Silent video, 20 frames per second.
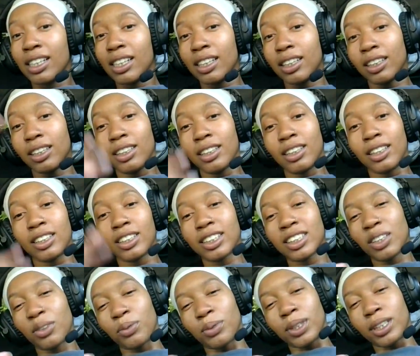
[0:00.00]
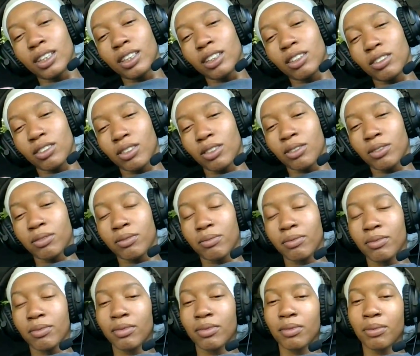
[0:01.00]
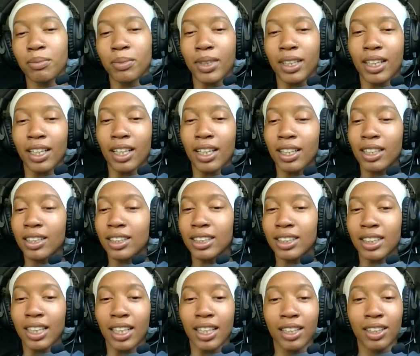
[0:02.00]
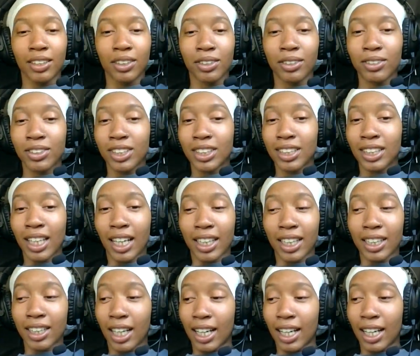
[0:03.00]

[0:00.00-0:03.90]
uh, it's just a week, you know. But it's like, you know, just I,